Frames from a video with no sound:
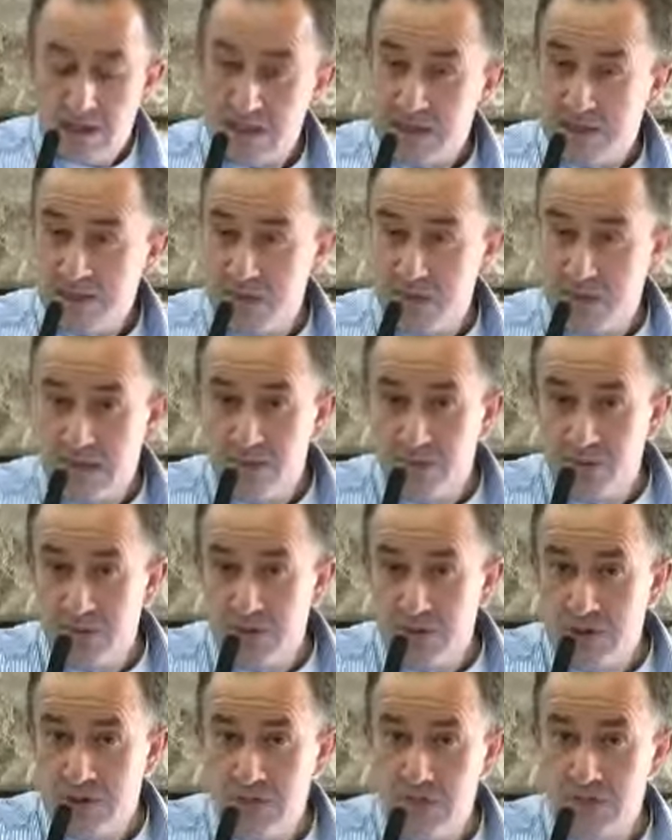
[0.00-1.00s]
It's an
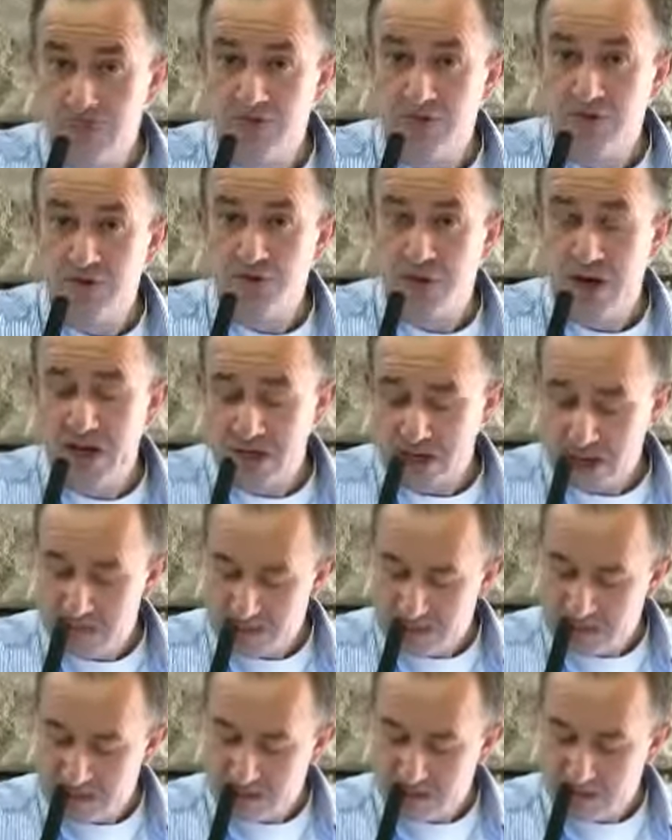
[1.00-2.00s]
important source of training
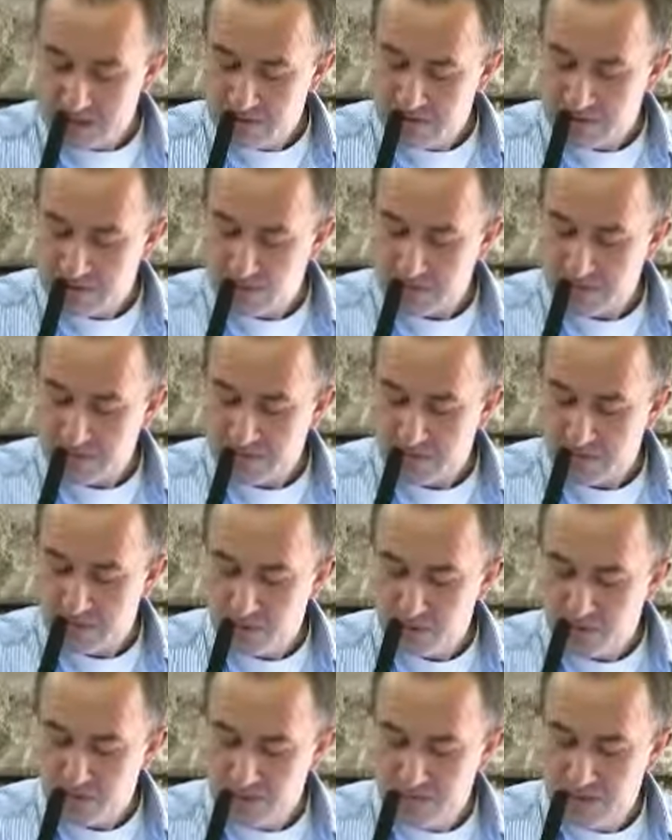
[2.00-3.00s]
and skills, for
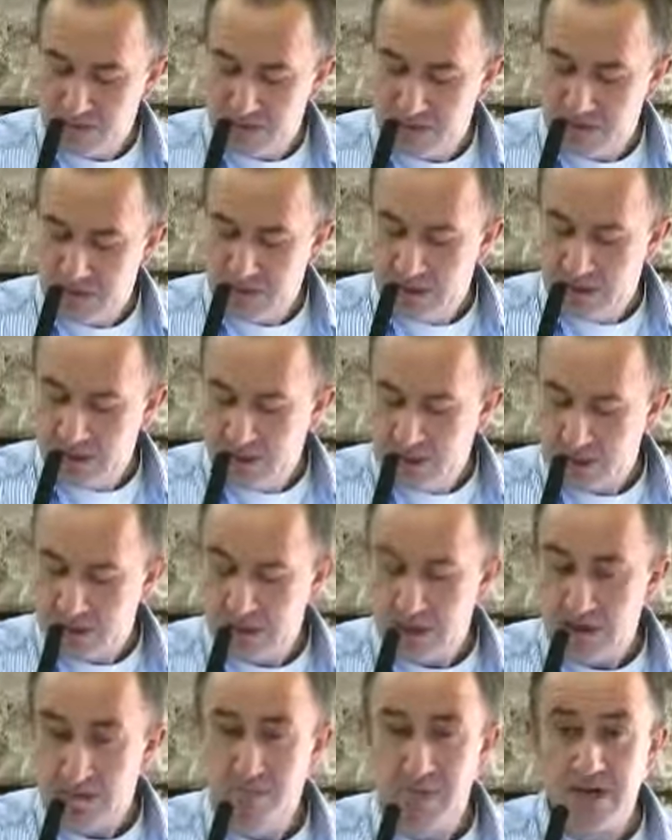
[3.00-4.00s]
example.
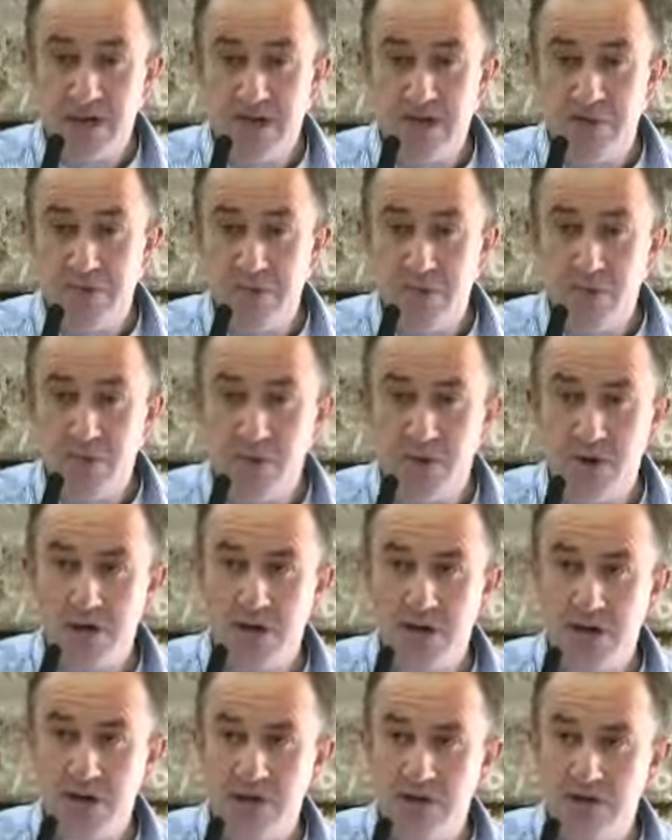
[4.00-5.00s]
Many of the people
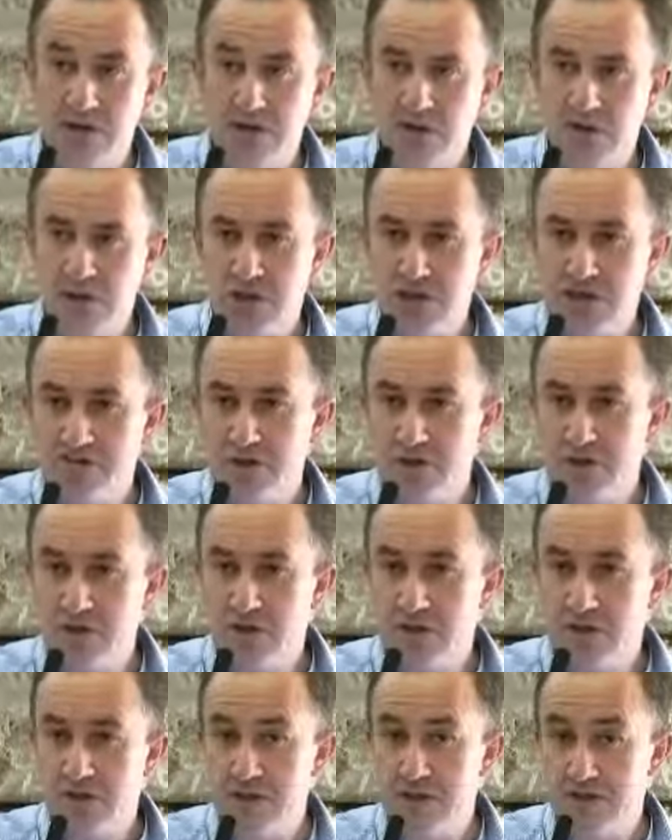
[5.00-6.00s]
working in heritage
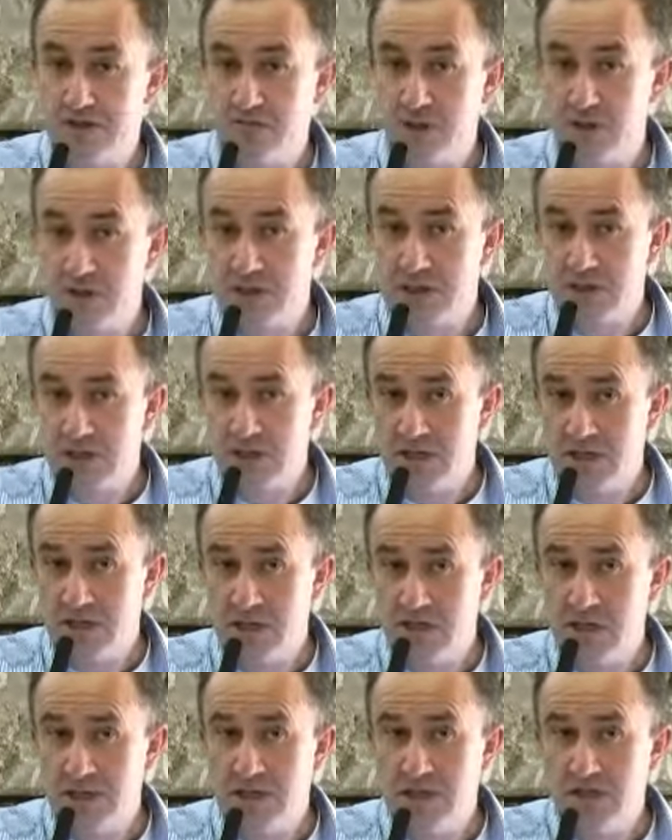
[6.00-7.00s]
conservation are actually
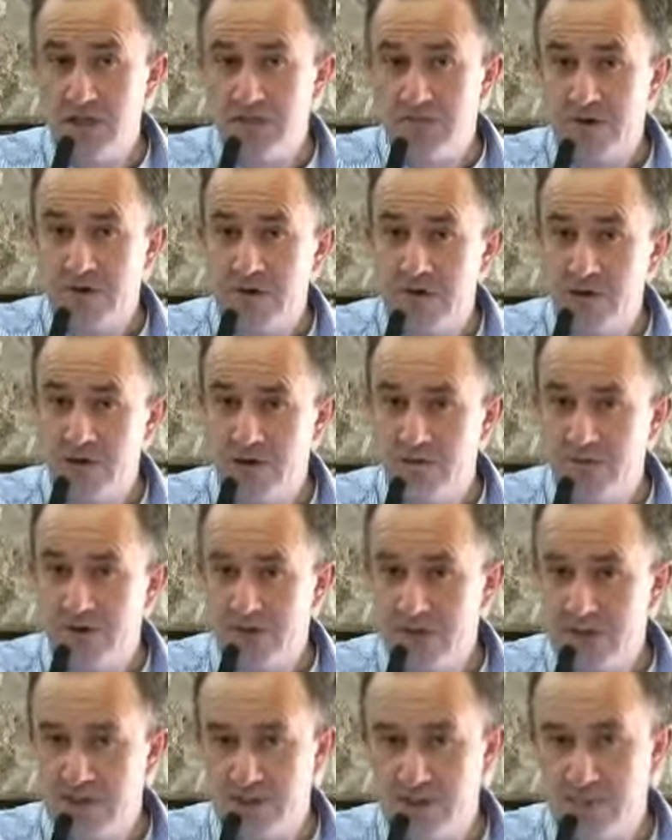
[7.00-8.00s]
volunteers, big large
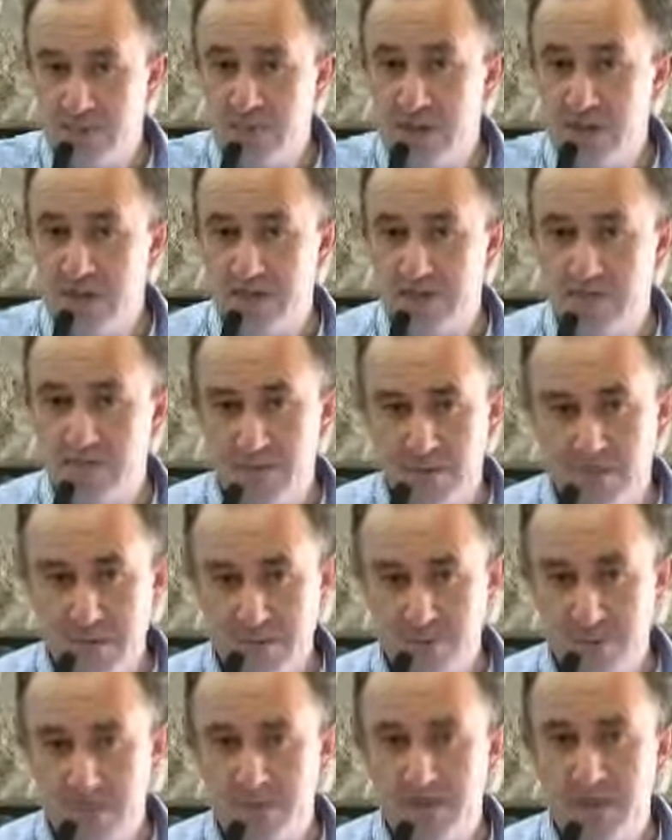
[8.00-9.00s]
volunteer people, and
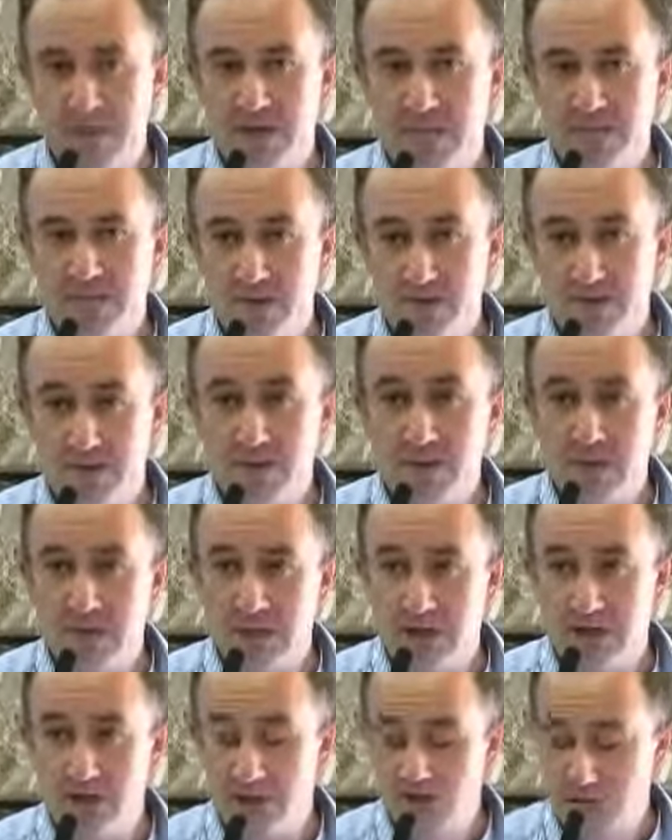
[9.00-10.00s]
these people pick up useful
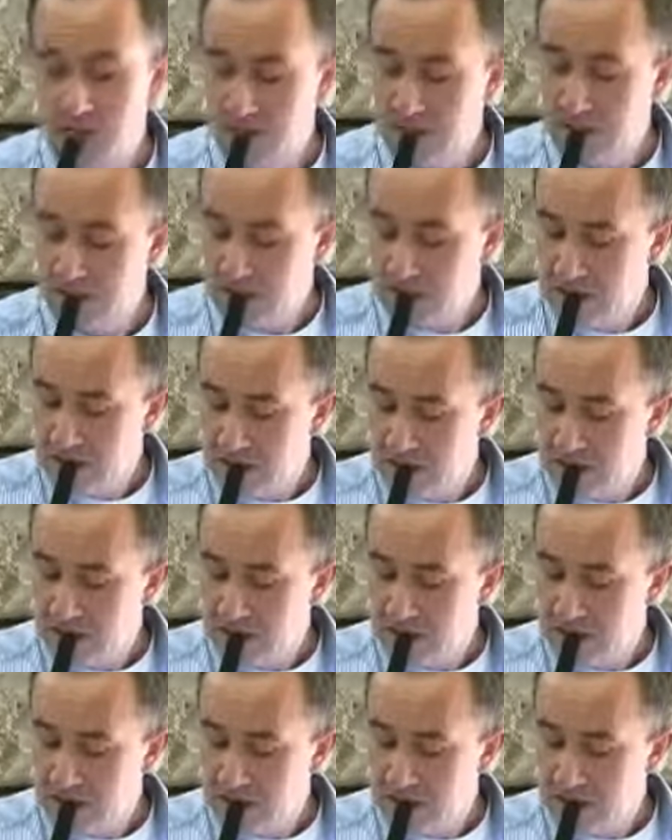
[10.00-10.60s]
skills.